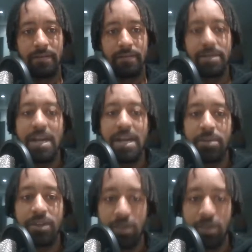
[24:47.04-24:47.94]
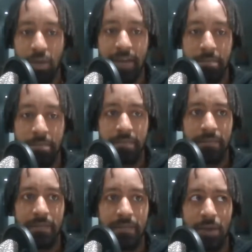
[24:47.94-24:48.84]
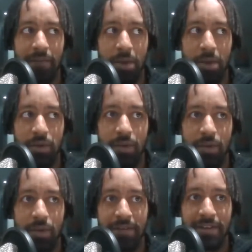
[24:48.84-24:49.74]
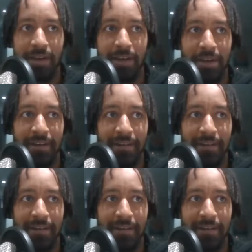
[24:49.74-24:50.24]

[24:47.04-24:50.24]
Yeah, it's because did we have Poch when he first came in?